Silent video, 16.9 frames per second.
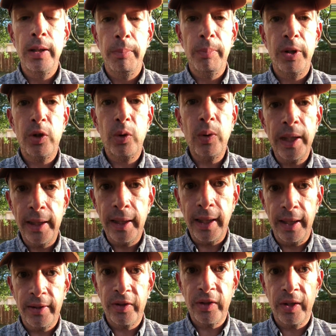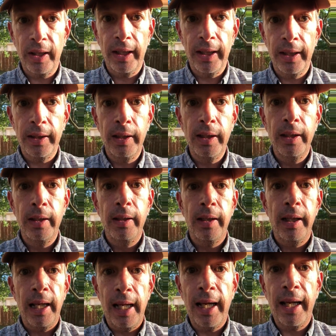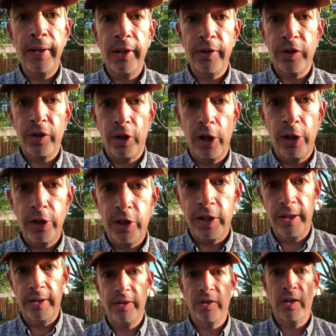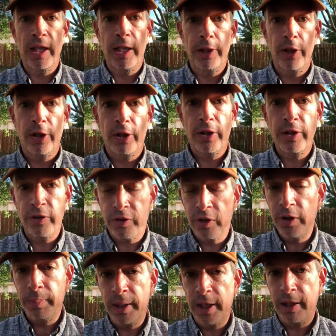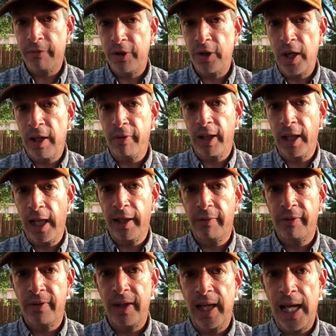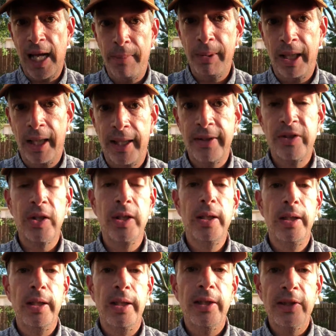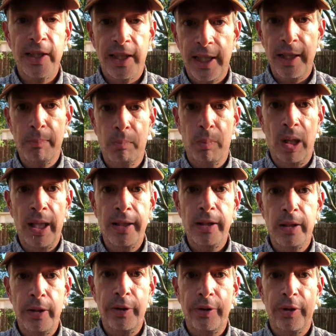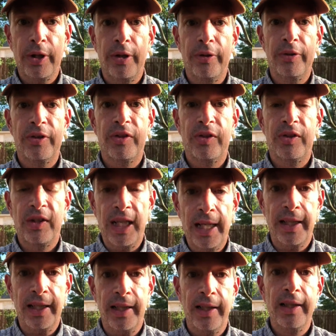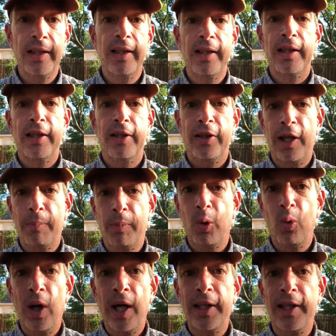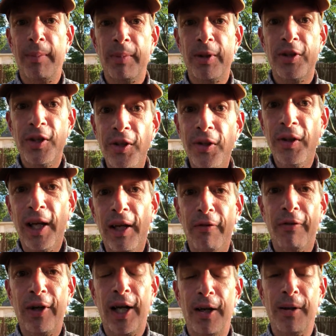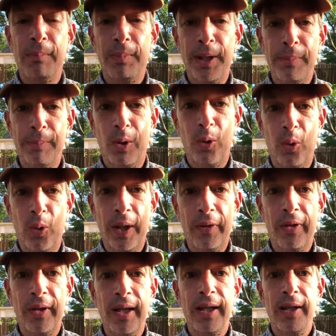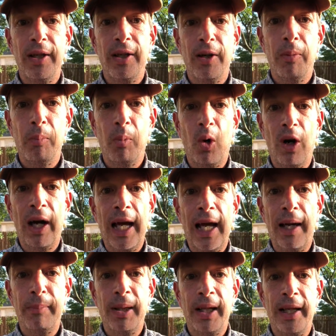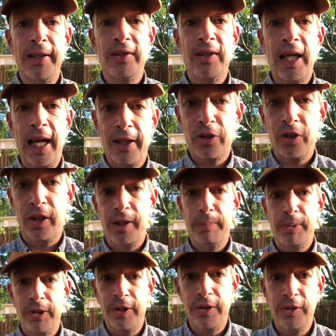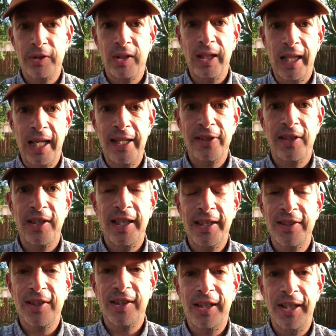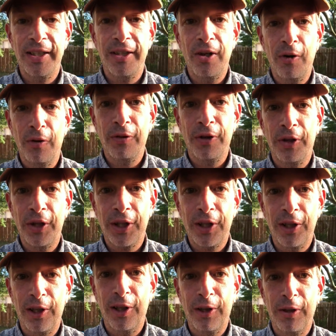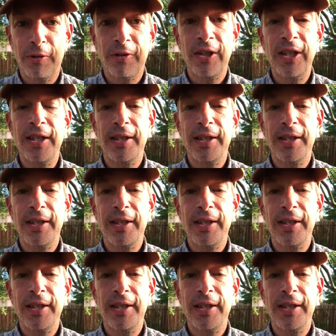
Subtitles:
between insulin and the starches that you're consuming if you have a lot of amylase to keep blood glucose steady. Number one. Number two, they found people with more amylase actually produce less insulin over the curve